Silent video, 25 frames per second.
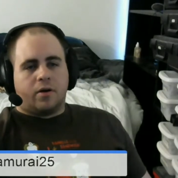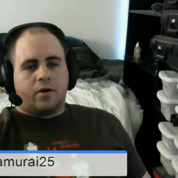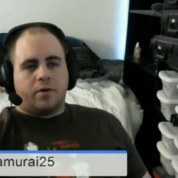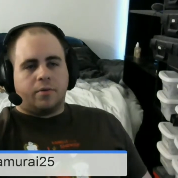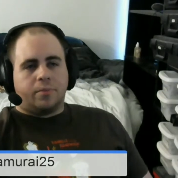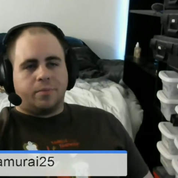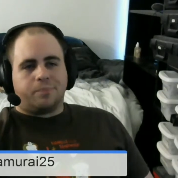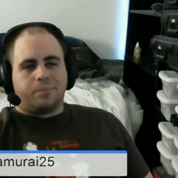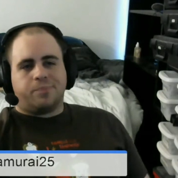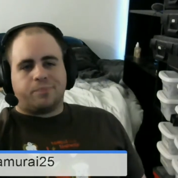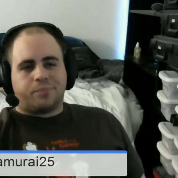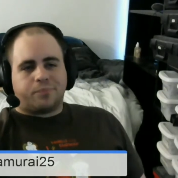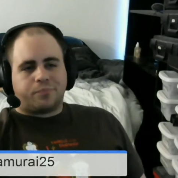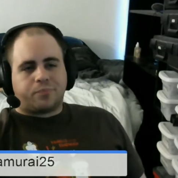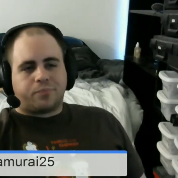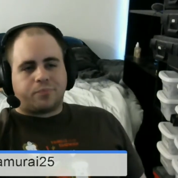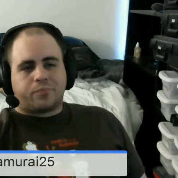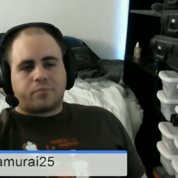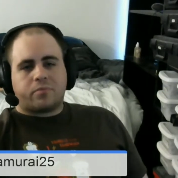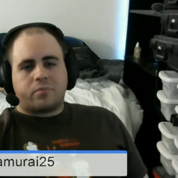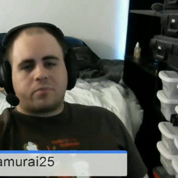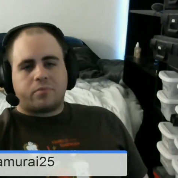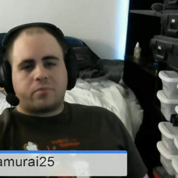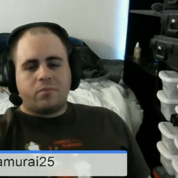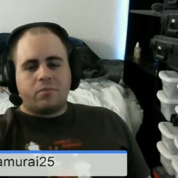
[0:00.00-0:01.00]

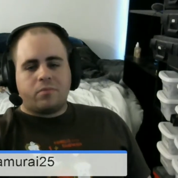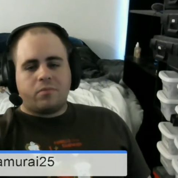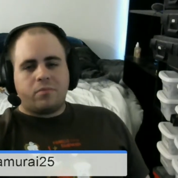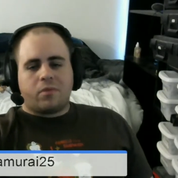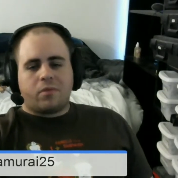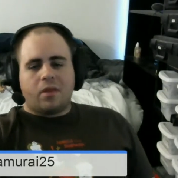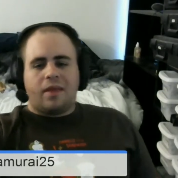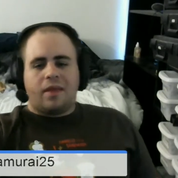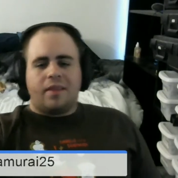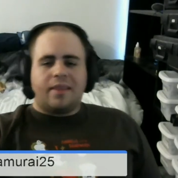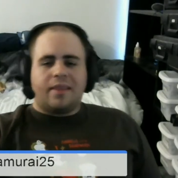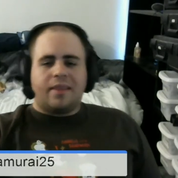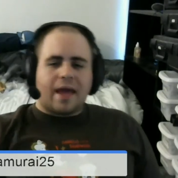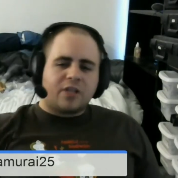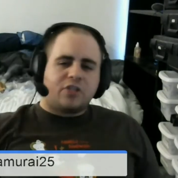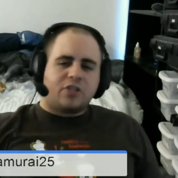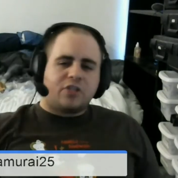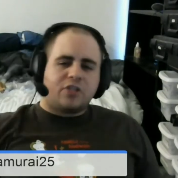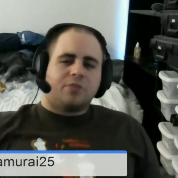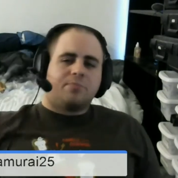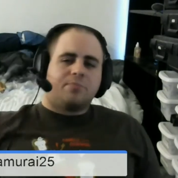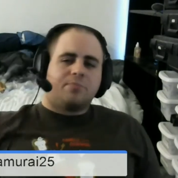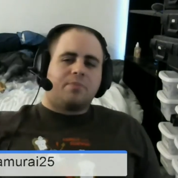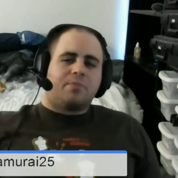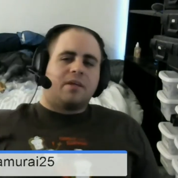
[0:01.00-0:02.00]

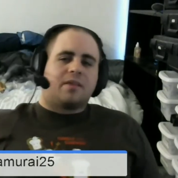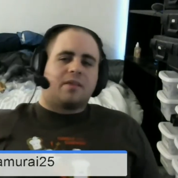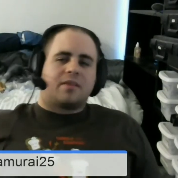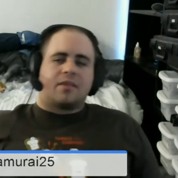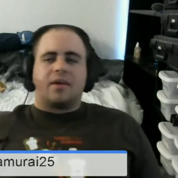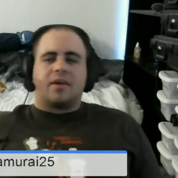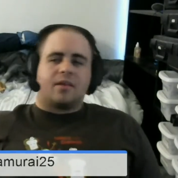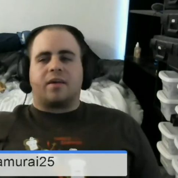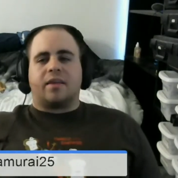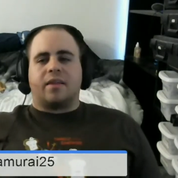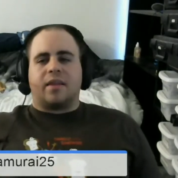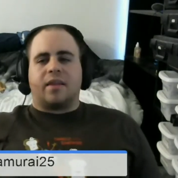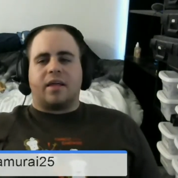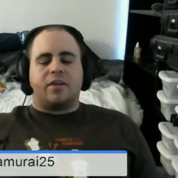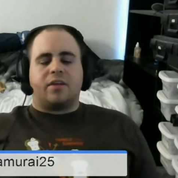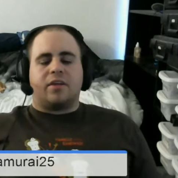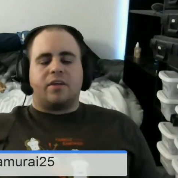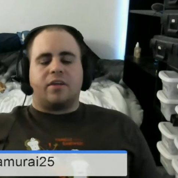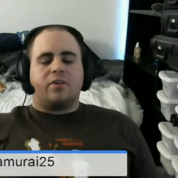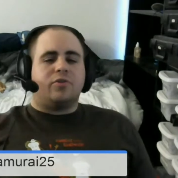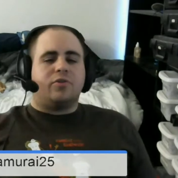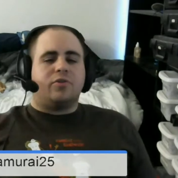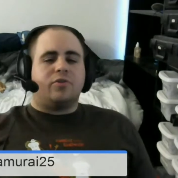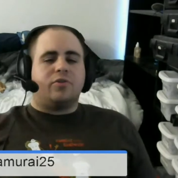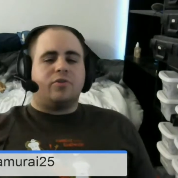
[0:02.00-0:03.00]
And that should be a
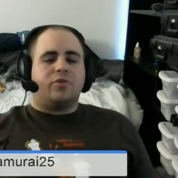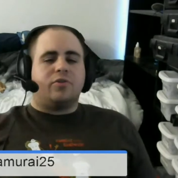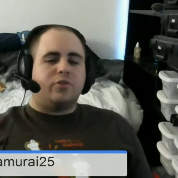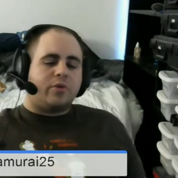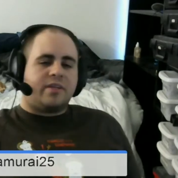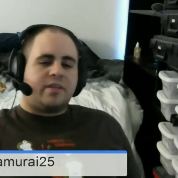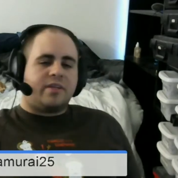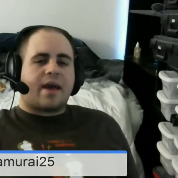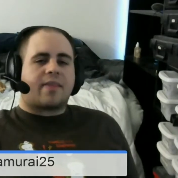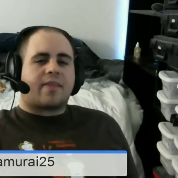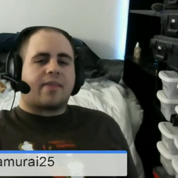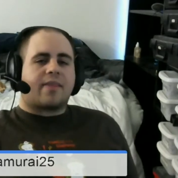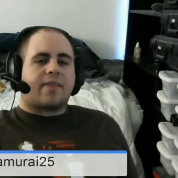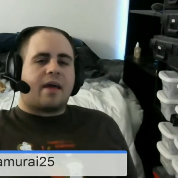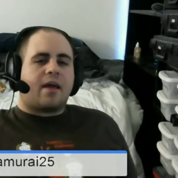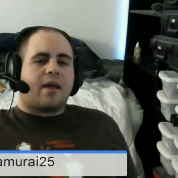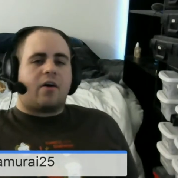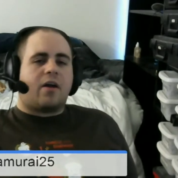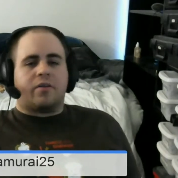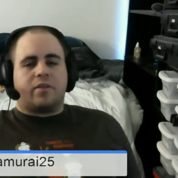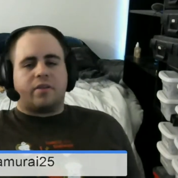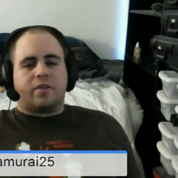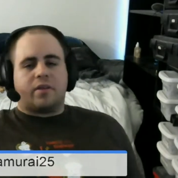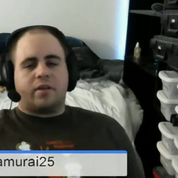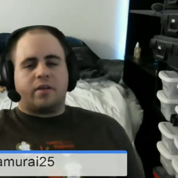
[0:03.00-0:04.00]
thing, and then you can
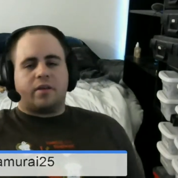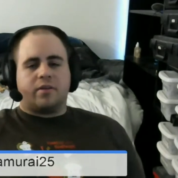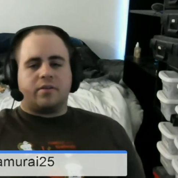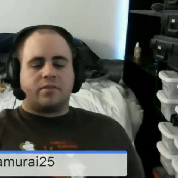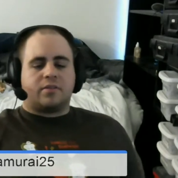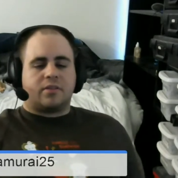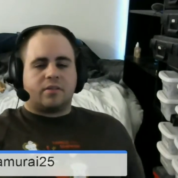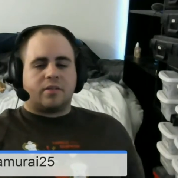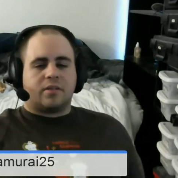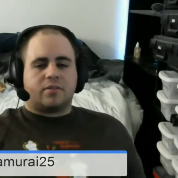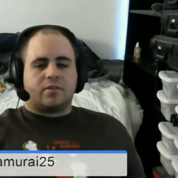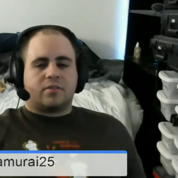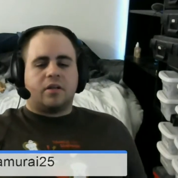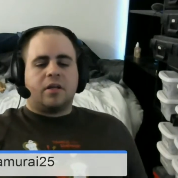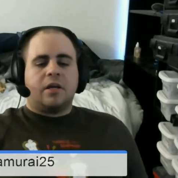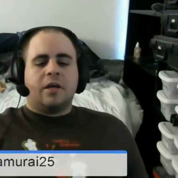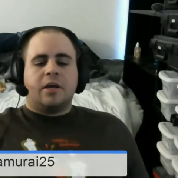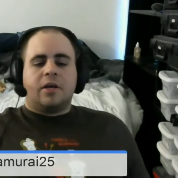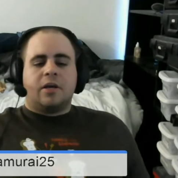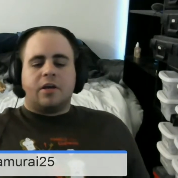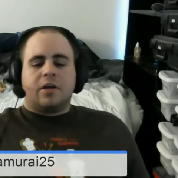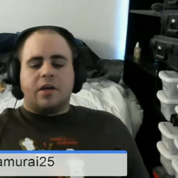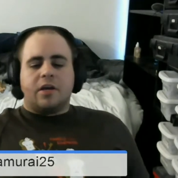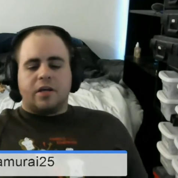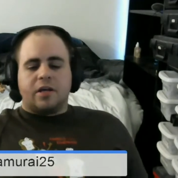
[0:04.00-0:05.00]
tack that on to the end of the
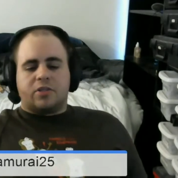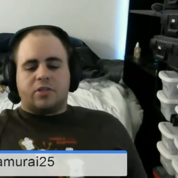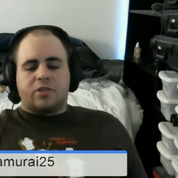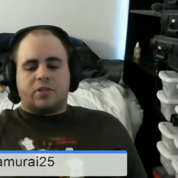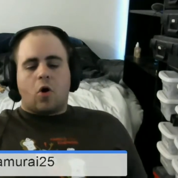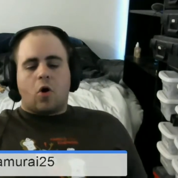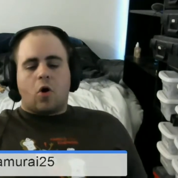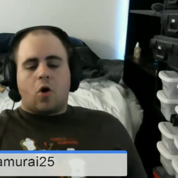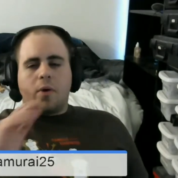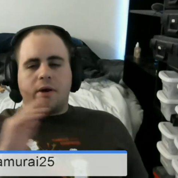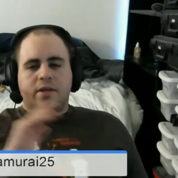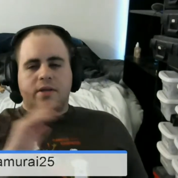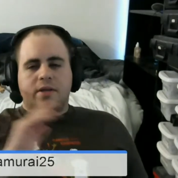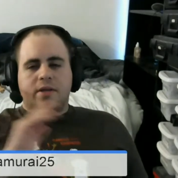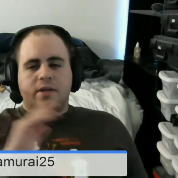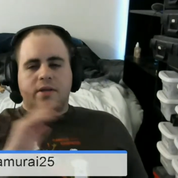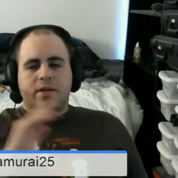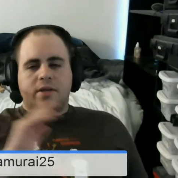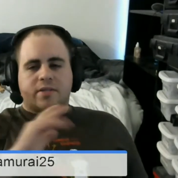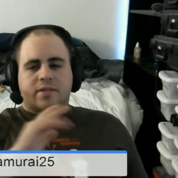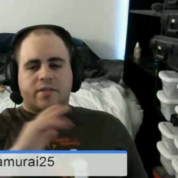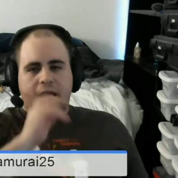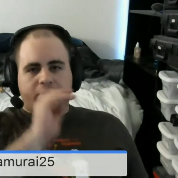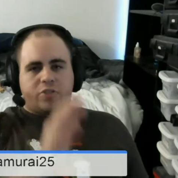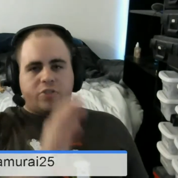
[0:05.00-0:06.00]
season. It's
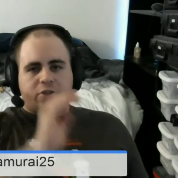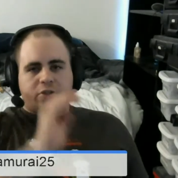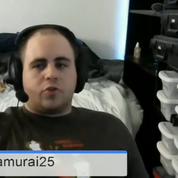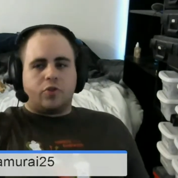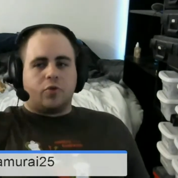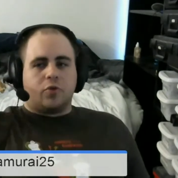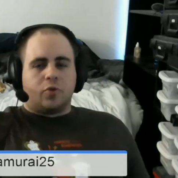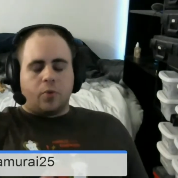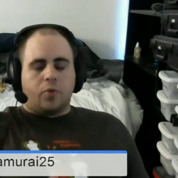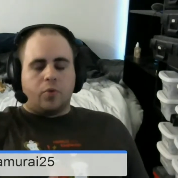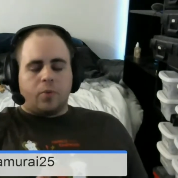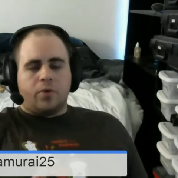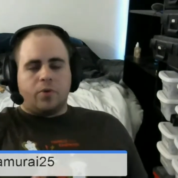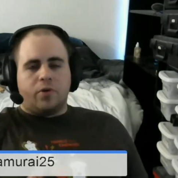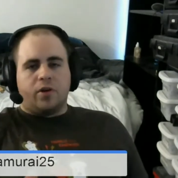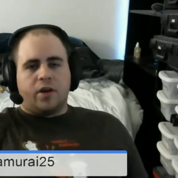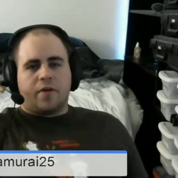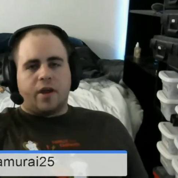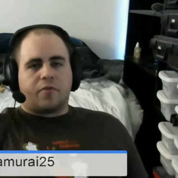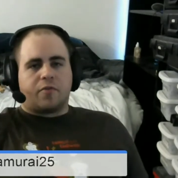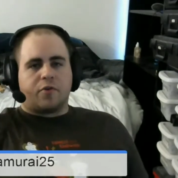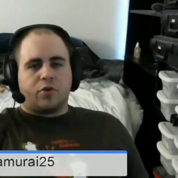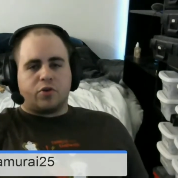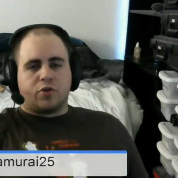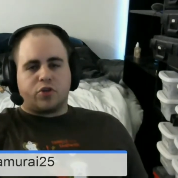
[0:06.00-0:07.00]
always add
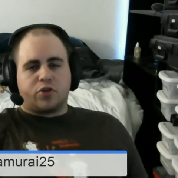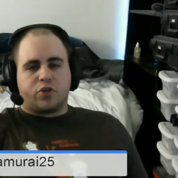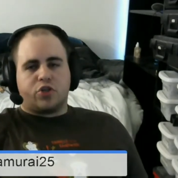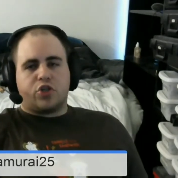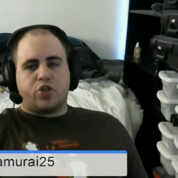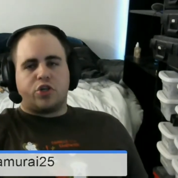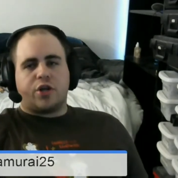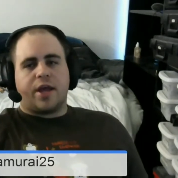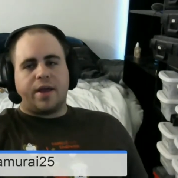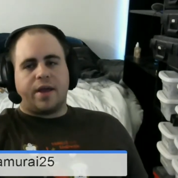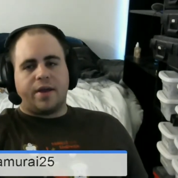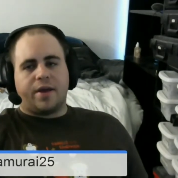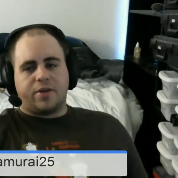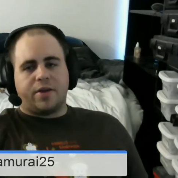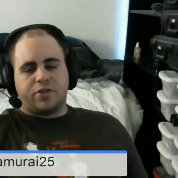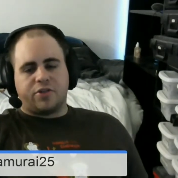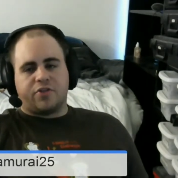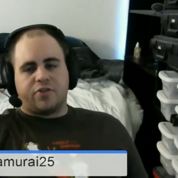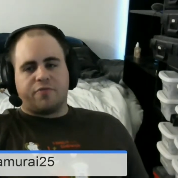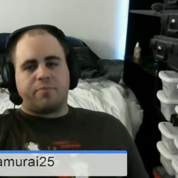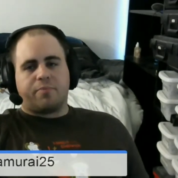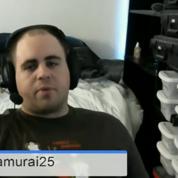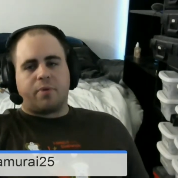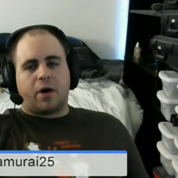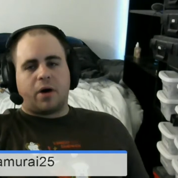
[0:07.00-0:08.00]
to, never
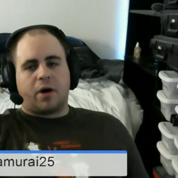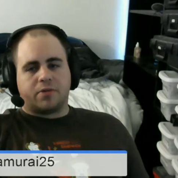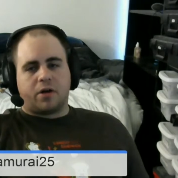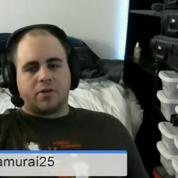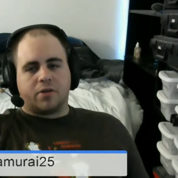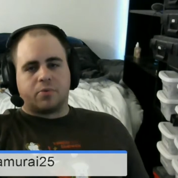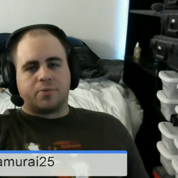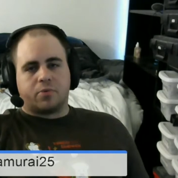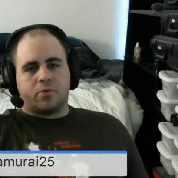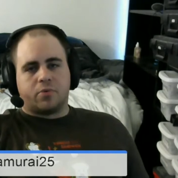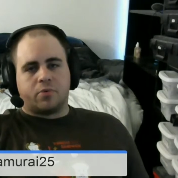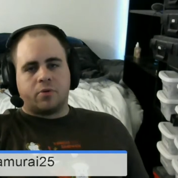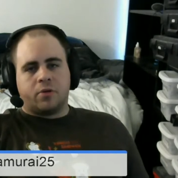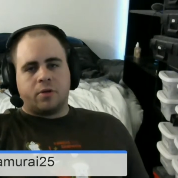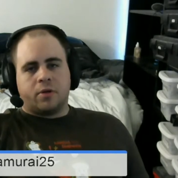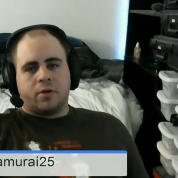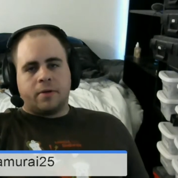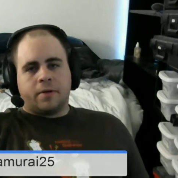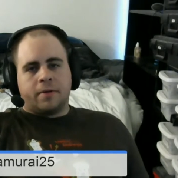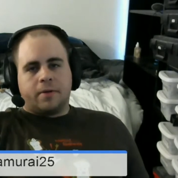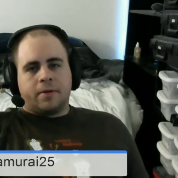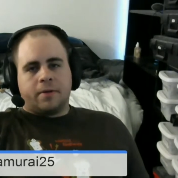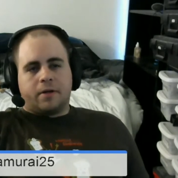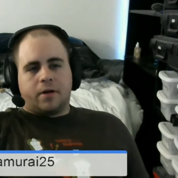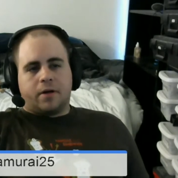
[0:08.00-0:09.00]
change if
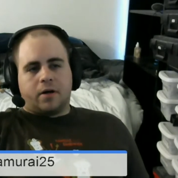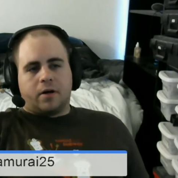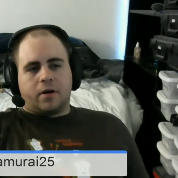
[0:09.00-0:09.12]
possible,